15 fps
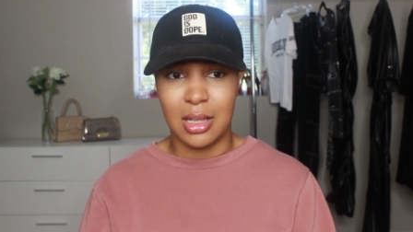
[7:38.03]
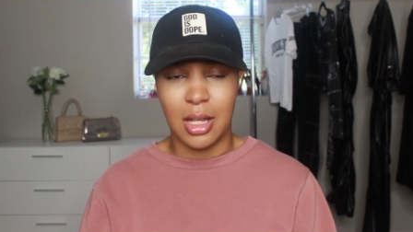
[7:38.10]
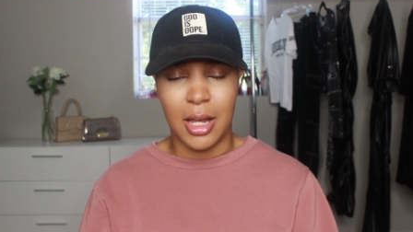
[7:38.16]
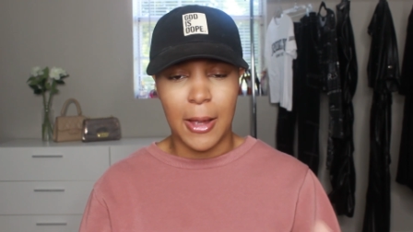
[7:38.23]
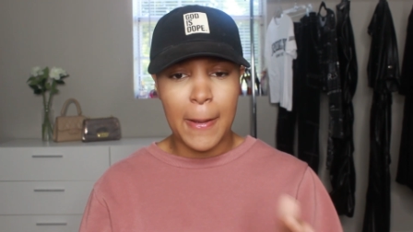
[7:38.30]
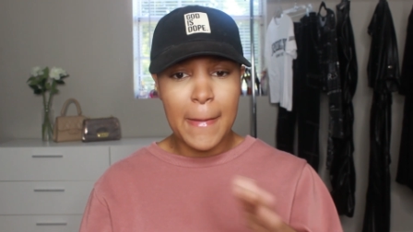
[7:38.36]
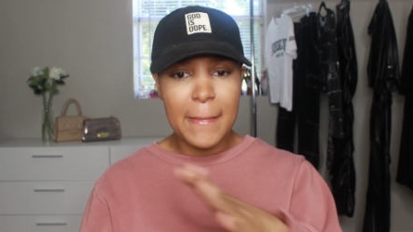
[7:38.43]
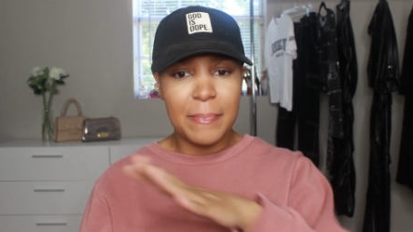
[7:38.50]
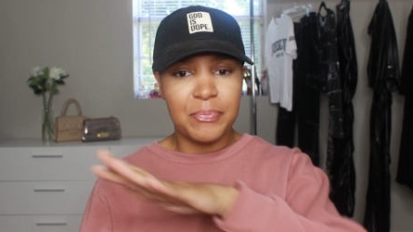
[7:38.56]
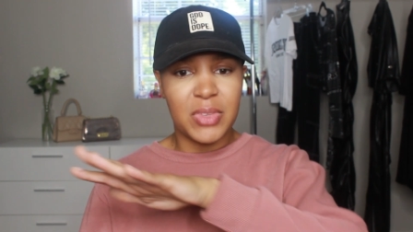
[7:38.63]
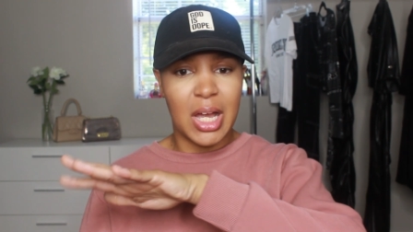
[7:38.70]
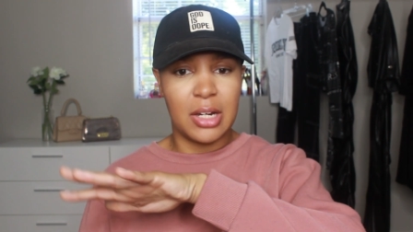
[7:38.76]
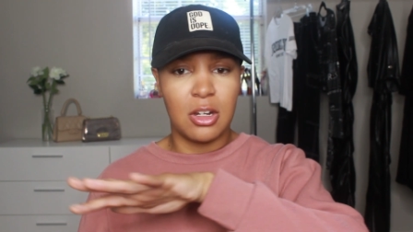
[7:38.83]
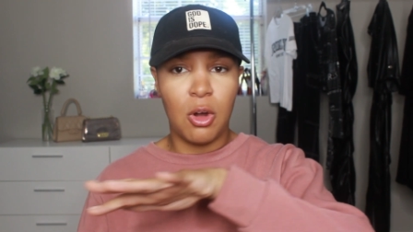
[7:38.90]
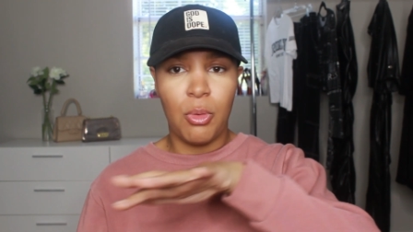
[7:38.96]
Like,
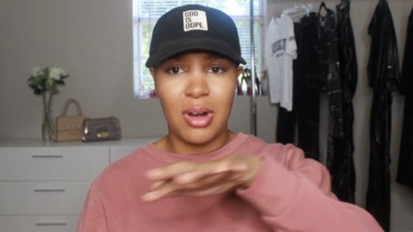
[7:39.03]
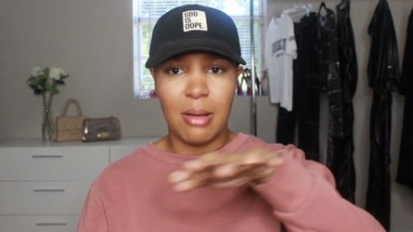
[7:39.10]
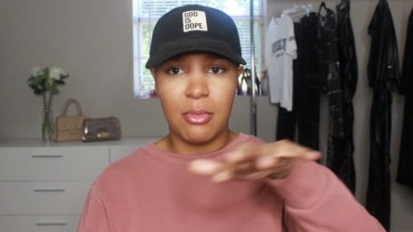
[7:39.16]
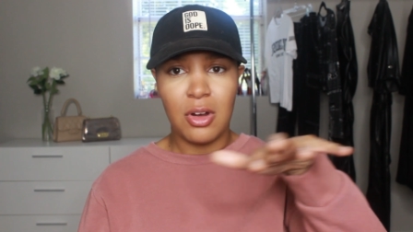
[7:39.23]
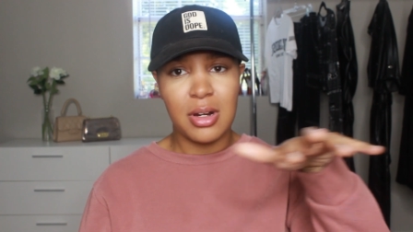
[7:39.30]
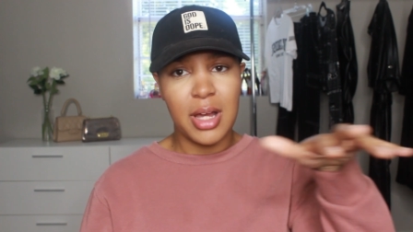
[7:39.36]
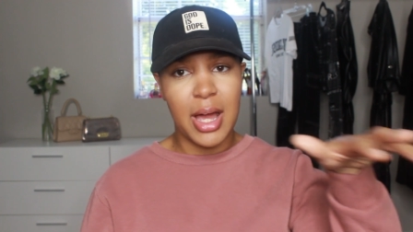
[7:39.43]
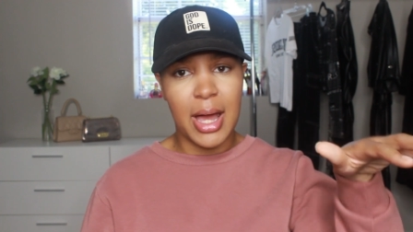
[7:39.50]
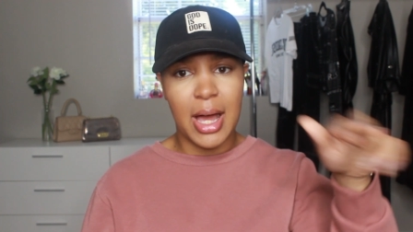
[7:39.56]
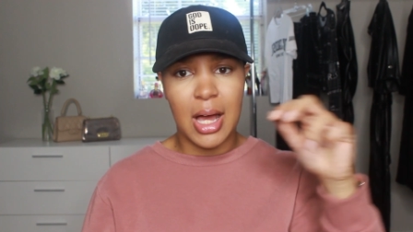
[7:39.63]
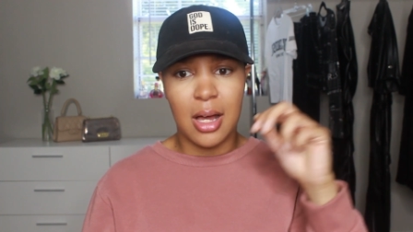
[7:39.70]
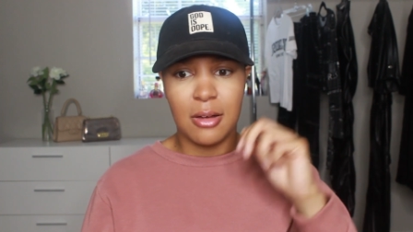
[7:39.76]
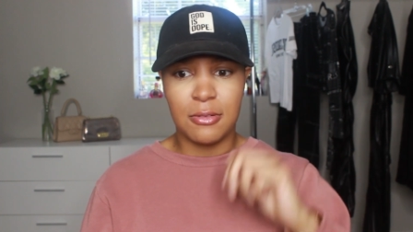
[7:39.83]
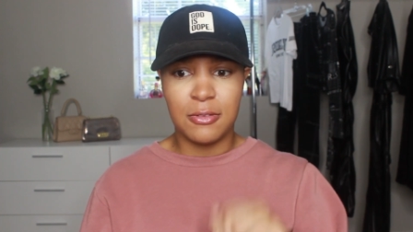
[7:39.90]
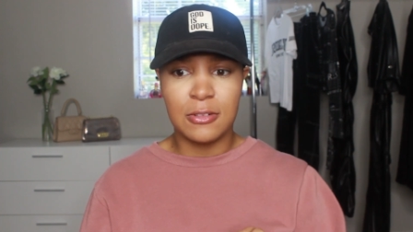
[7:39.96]
I know what I'm going to
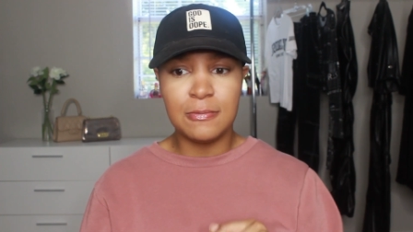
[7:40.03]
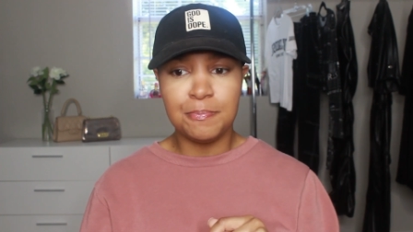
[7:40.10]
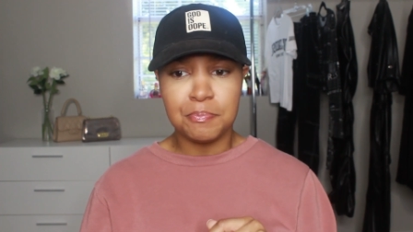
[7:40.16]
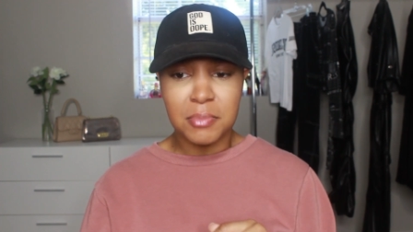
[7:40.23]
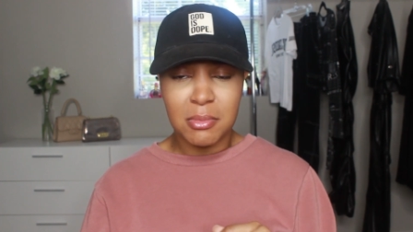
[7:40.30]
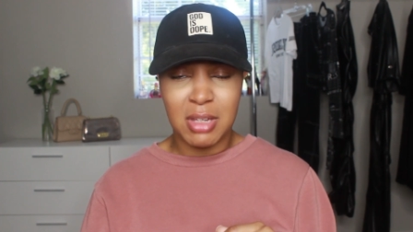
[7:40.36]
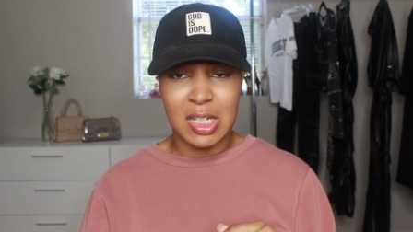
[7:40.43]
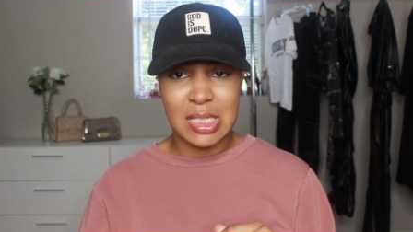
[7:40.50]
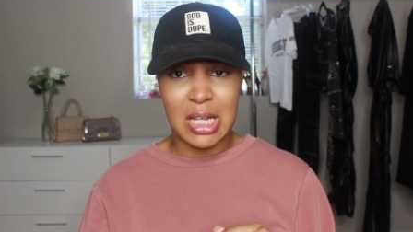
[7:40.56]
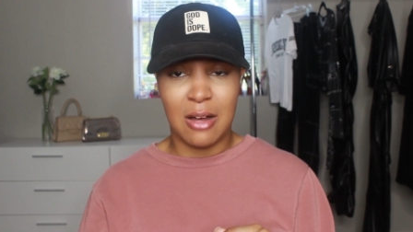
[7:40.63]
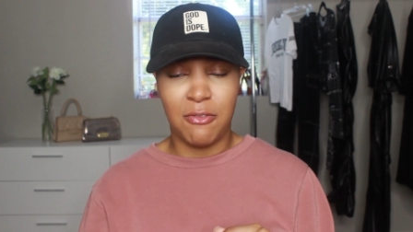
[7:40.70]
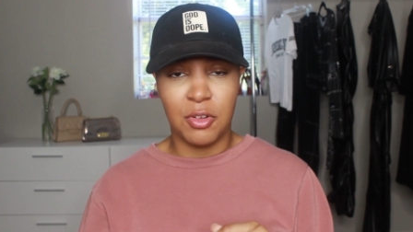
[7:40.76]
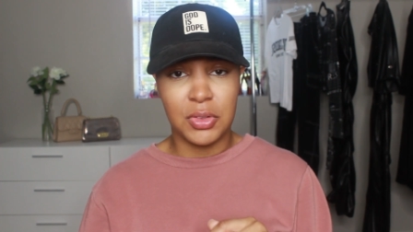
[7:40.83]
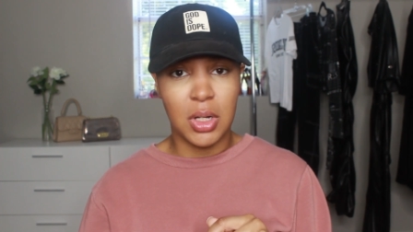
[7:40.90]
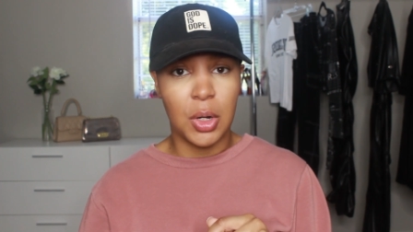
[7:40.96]
have picked
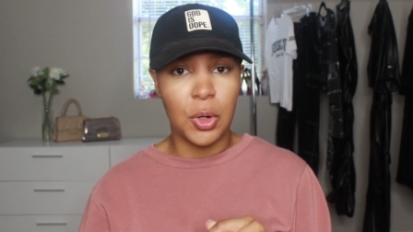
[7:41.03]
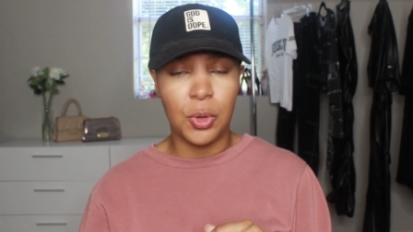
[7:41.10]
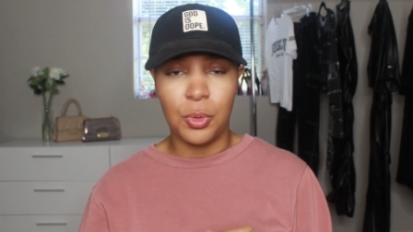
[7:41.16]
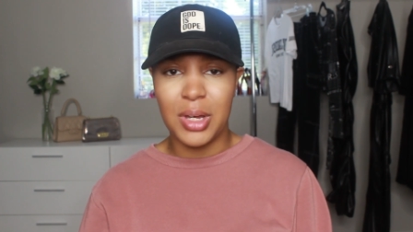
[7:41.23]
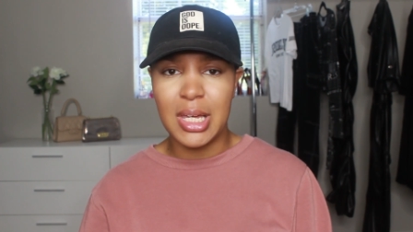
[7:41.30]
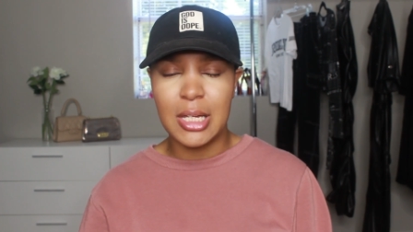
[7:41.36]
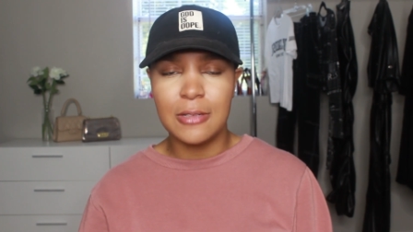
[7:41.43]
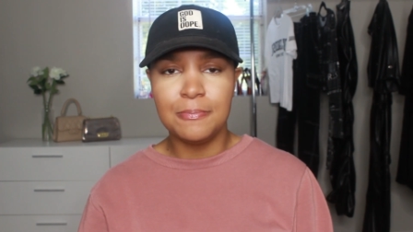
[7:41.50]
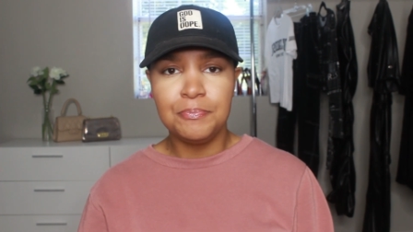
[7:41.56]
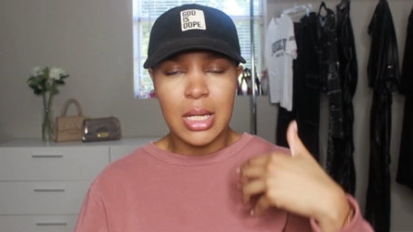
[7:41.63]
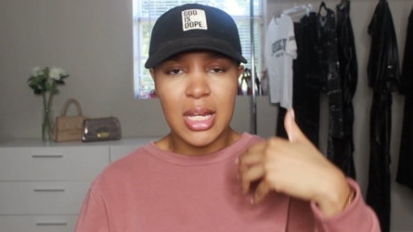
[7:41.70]
out for the whole week.